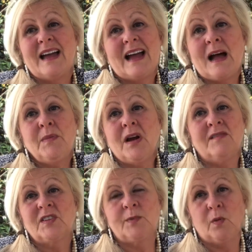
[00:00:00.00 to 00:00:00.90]
I'm
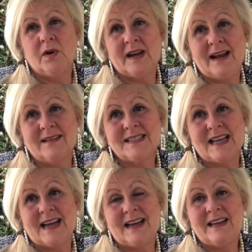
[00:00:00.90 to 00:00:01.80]
comfortable working
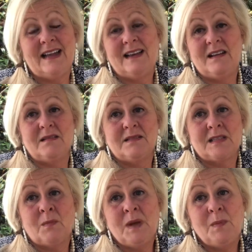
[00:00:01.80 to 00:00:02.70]
outside. And
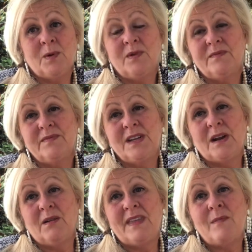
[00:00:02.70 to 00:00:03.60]
some people, you
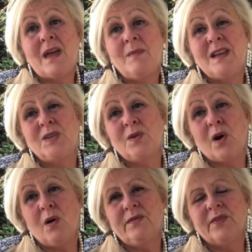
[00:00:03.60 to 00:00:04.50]
know, that may be too
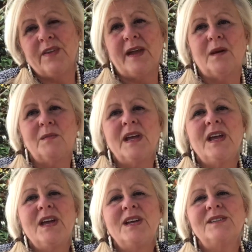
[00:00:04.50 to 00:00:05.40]
cold for them.
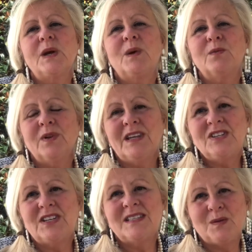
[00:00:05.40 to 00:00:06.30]
So it really
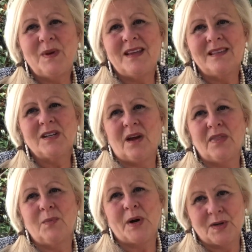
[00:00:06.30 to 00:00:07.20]
just depends
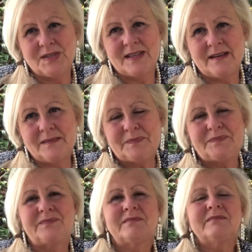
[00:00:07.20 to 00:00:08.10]
on the person.
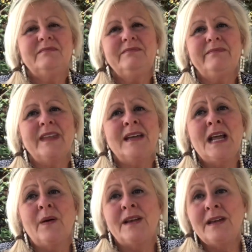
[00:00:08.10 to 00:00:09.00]

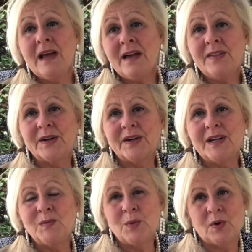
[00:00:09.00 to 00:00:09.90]
Now, another
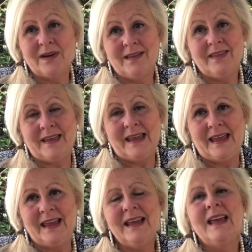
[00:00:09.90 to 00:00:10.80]
important
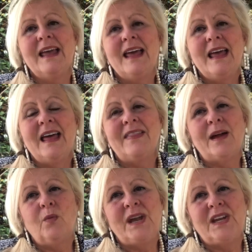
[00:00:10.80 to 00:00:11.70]
thing
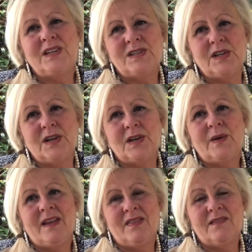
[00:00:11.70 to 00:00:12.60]
that we can do
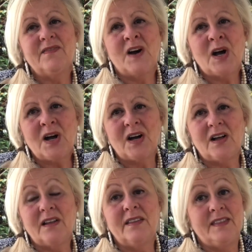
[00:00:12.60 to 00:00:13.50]
in the fall,
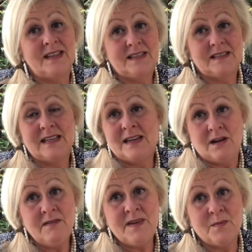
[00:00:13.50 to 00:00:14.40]
in
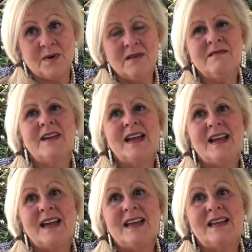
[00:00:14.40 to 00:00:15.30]
November,
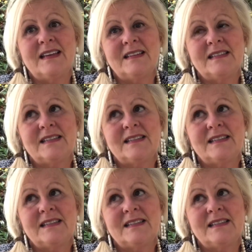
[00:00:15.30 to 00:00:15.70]
is,